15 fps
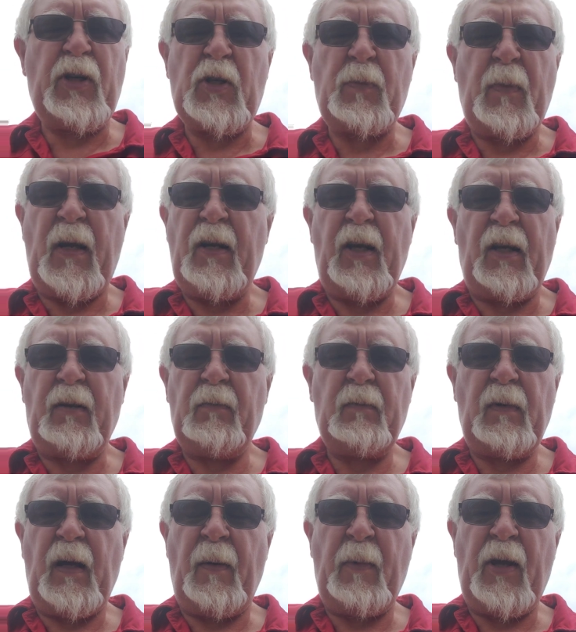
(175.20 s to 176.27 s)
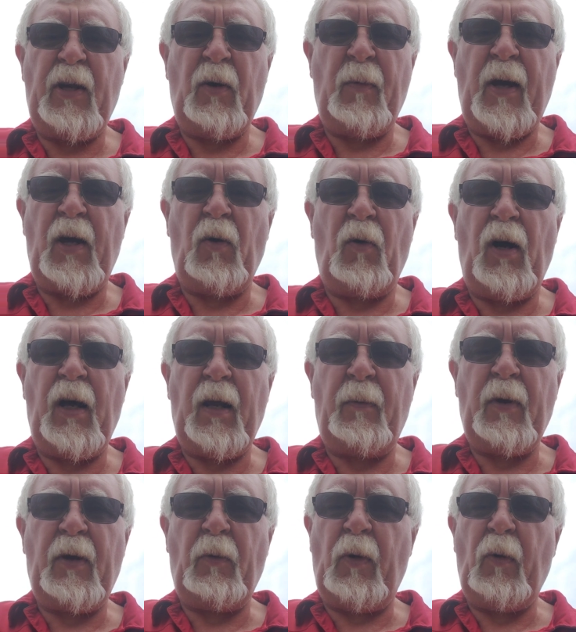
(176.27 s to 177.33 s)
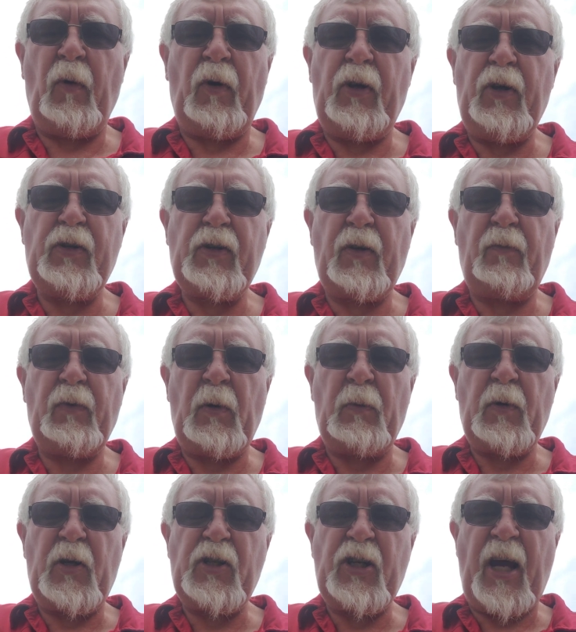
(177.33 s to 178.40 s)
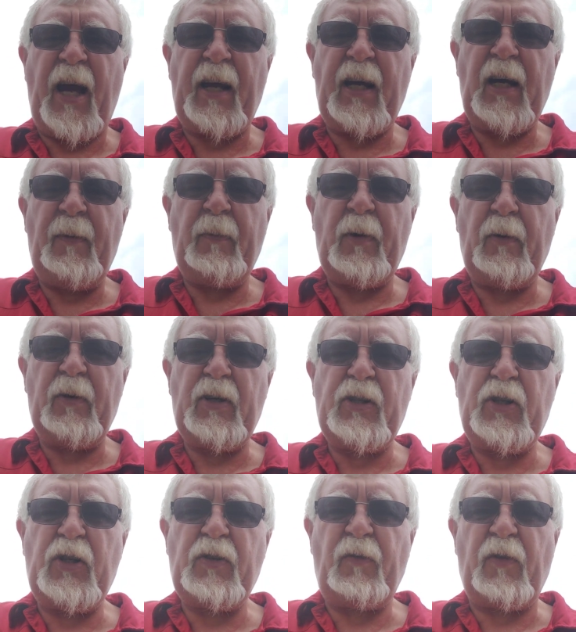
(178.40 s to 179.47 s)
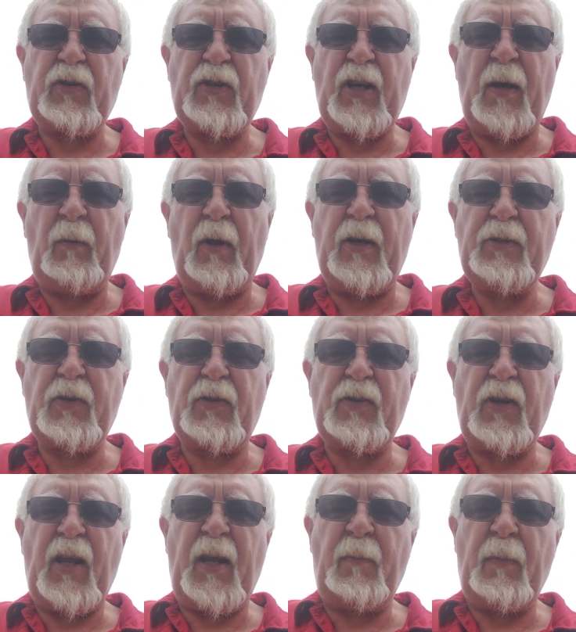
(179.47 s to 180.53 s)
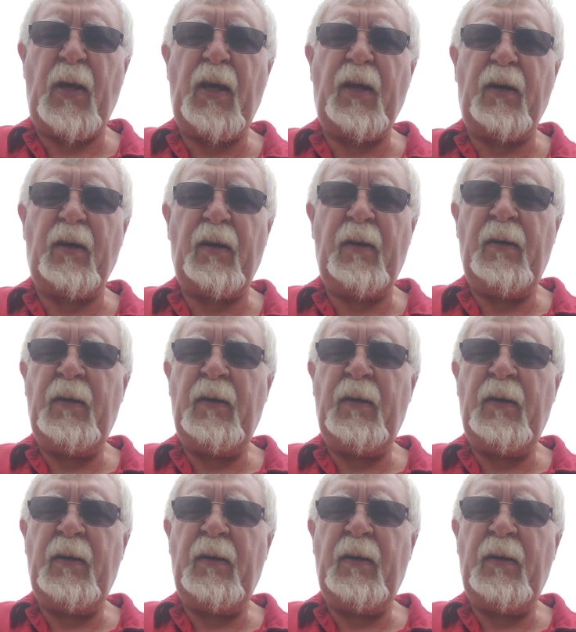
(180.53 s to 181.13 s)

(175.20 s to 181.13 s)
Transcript: just bending. I mean, no matter what. I mean, we weren't using them to jack up. We were just using for stabilizers, and they'd bend.